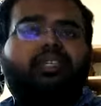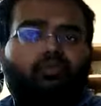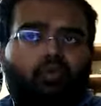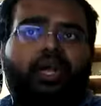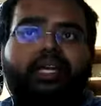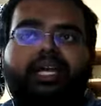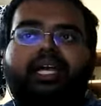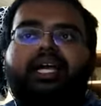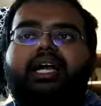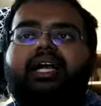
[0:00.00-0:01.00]
1
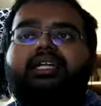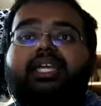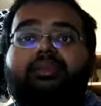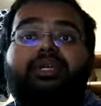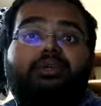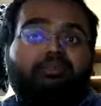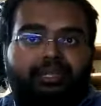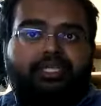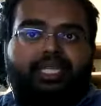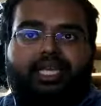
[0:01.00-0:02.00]
nanometer per
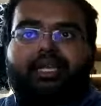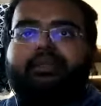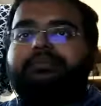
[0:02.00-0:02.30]
second.